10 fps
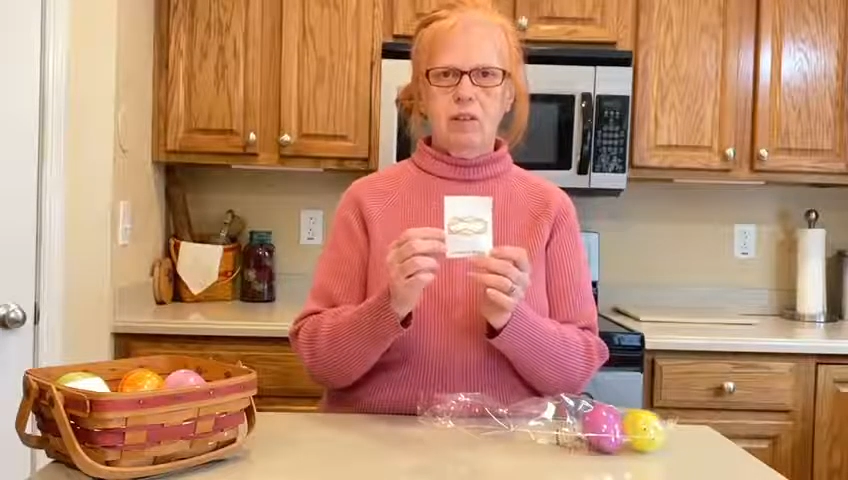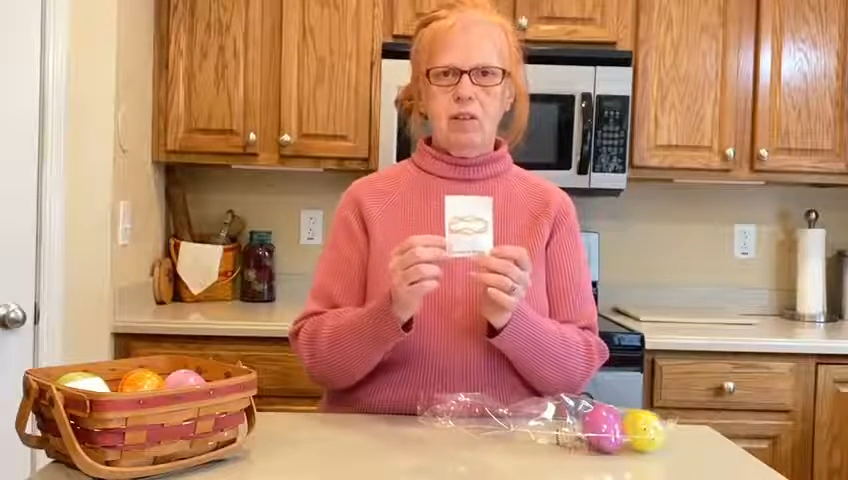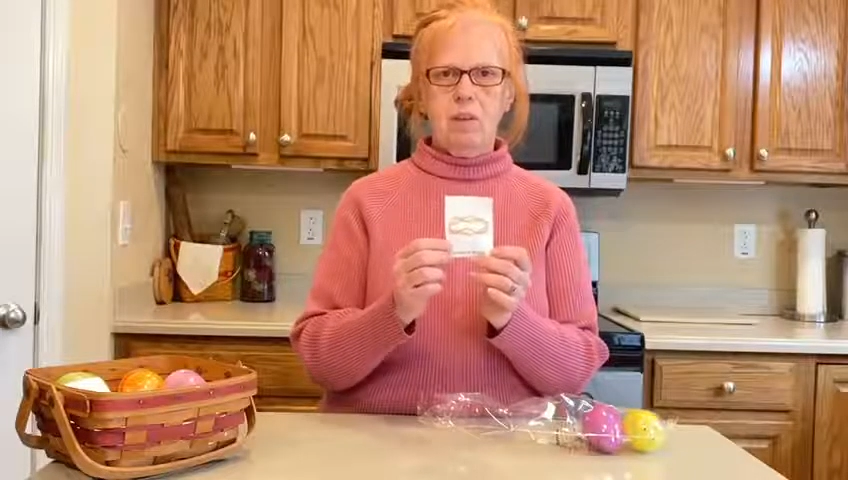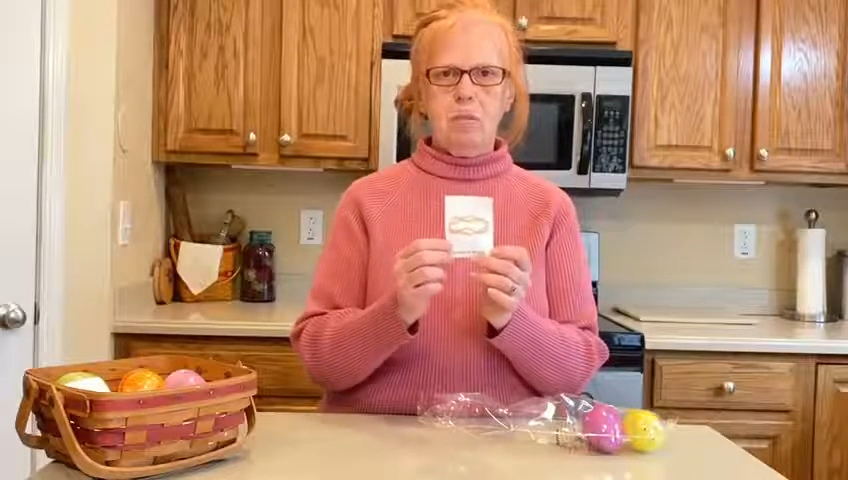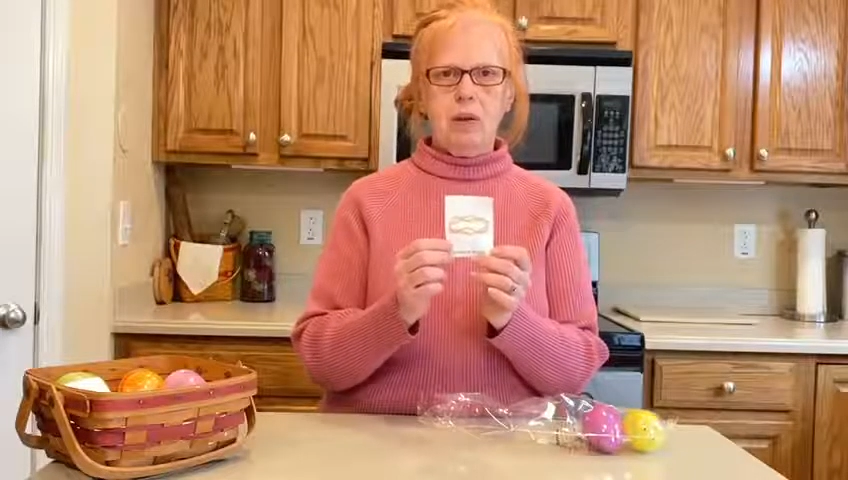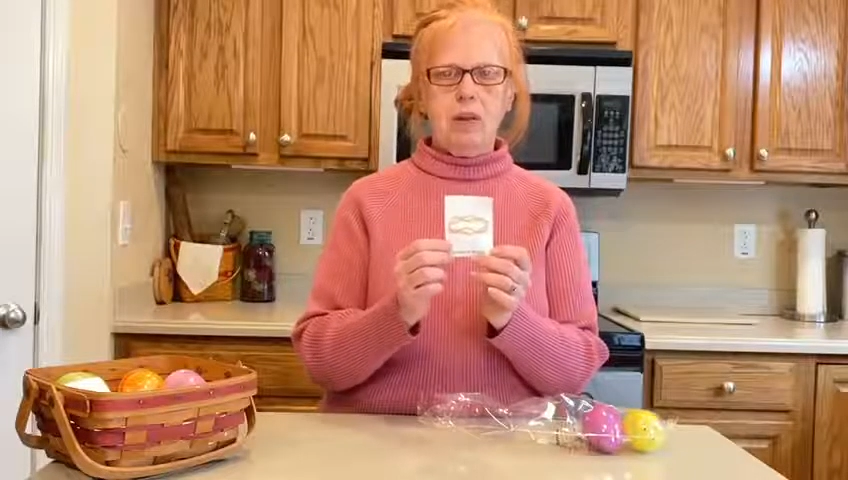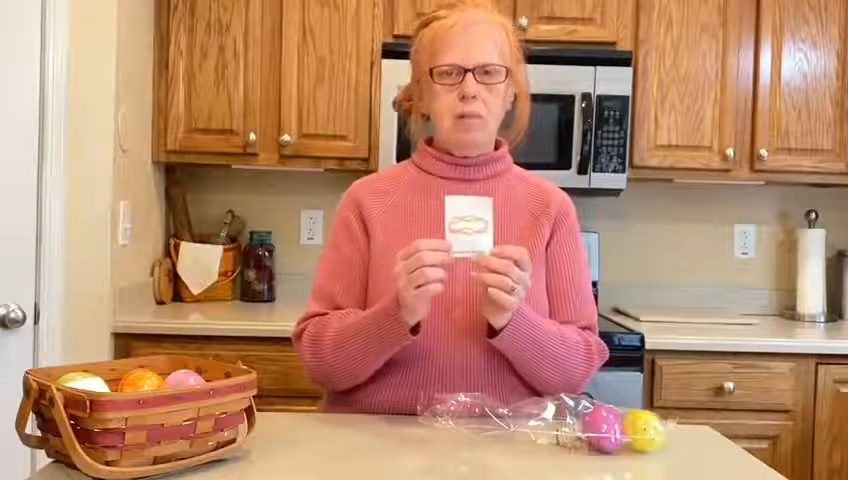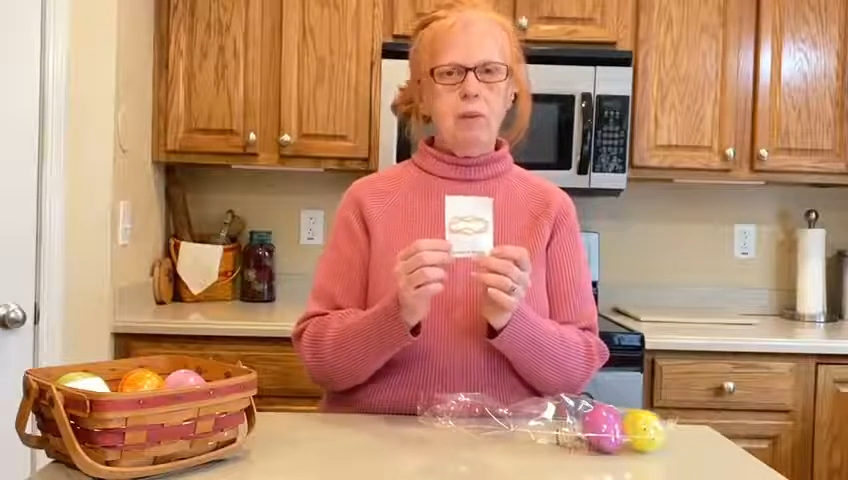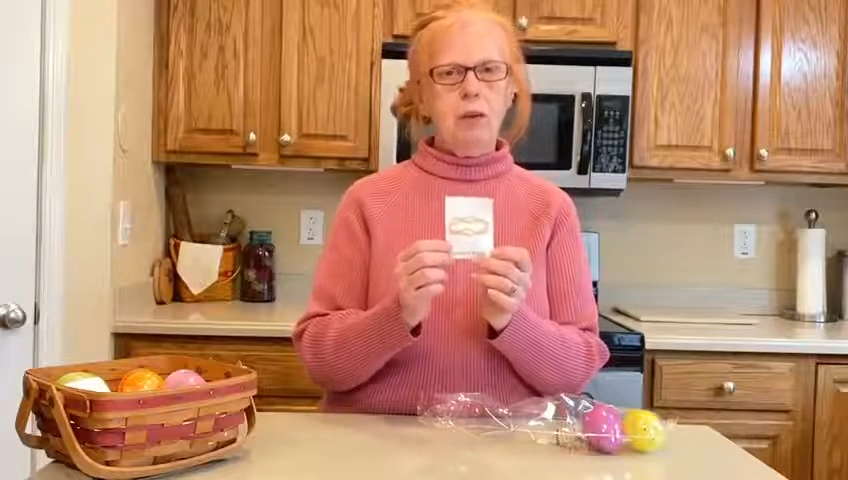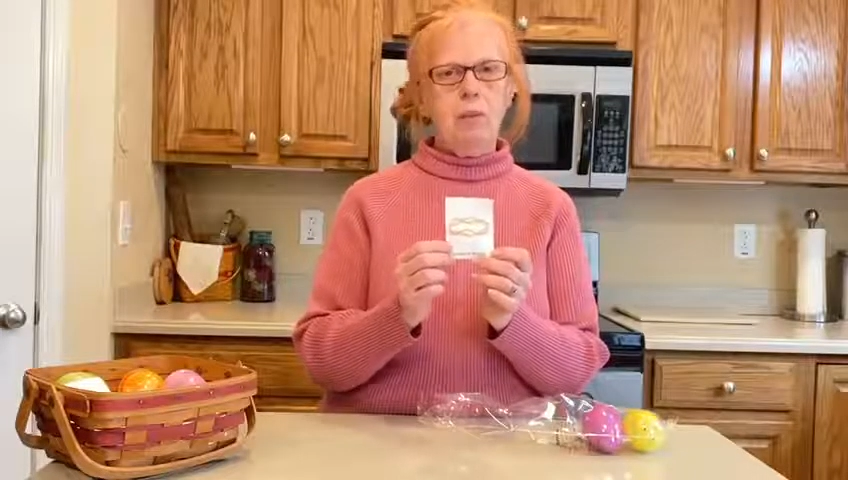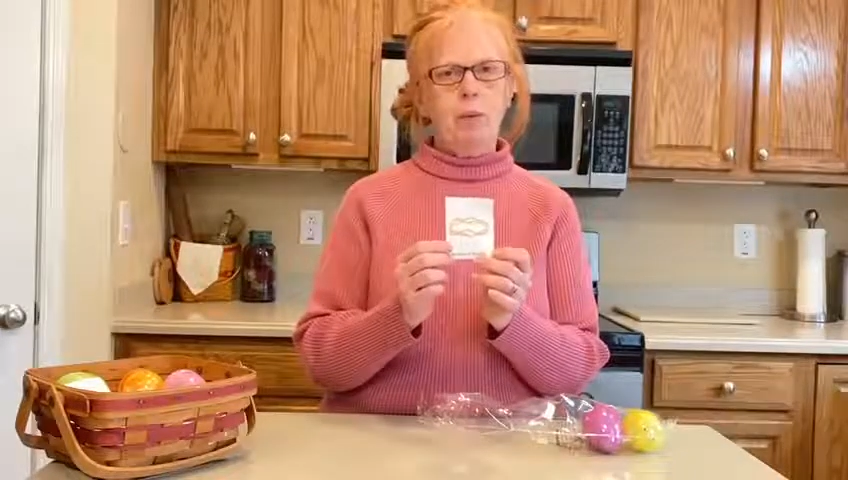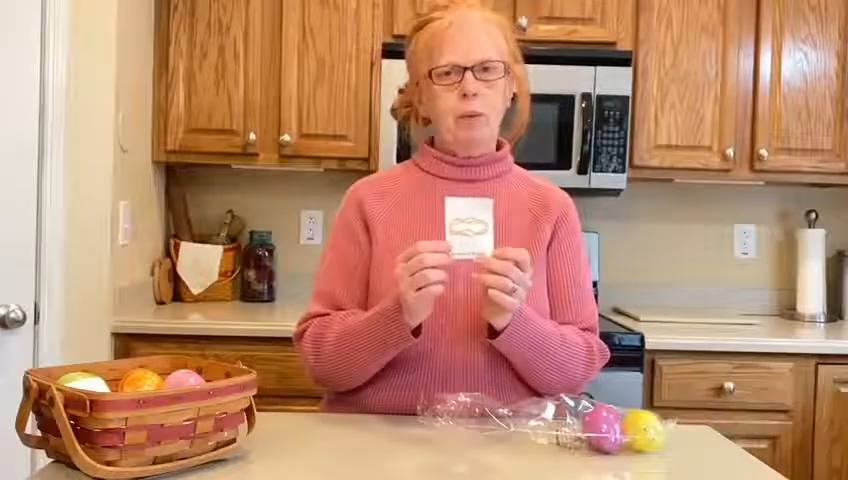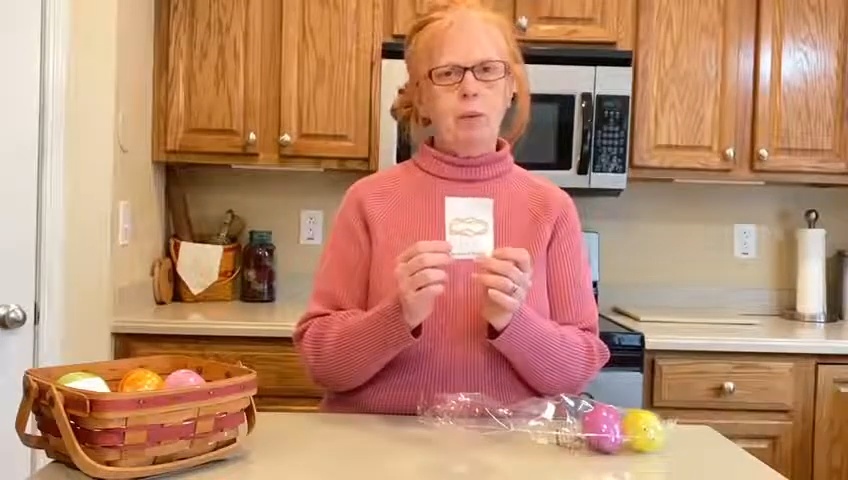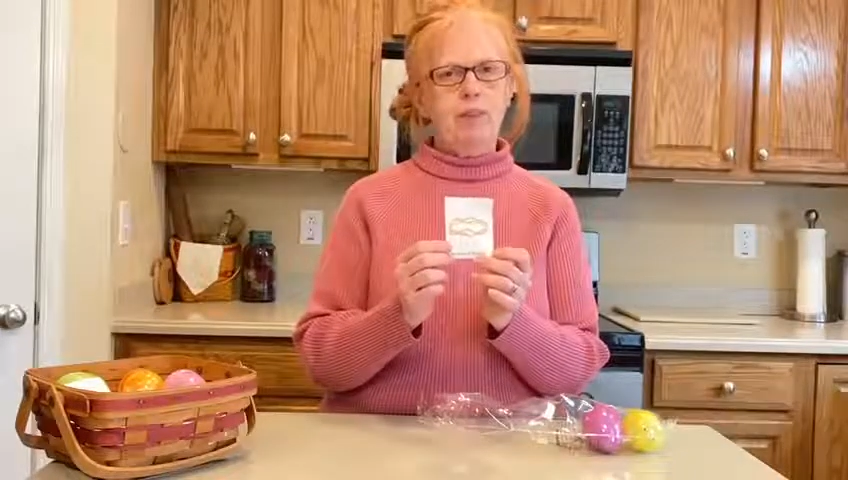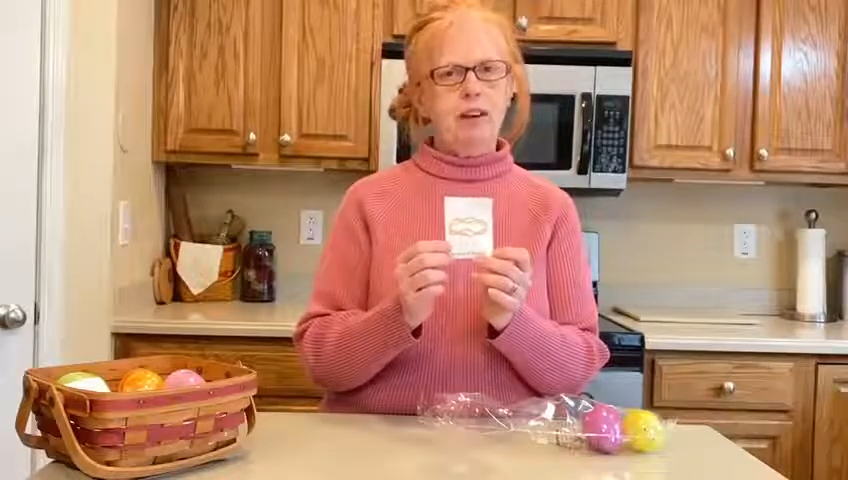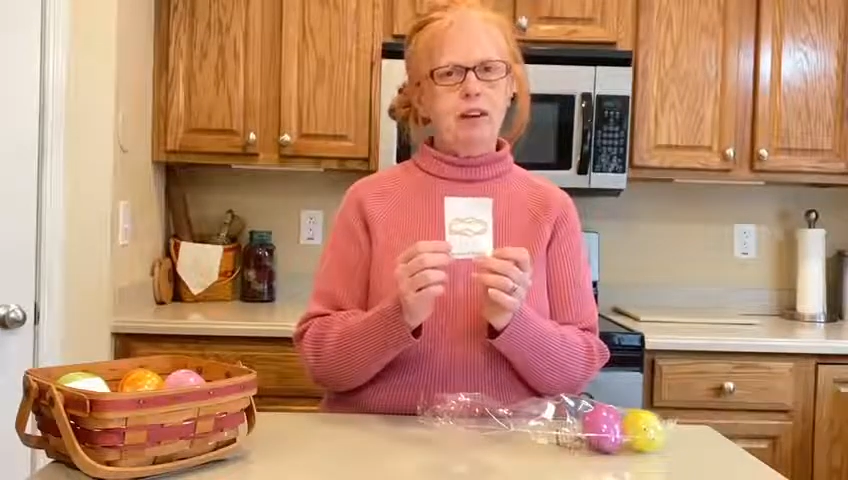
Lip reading: The mean people put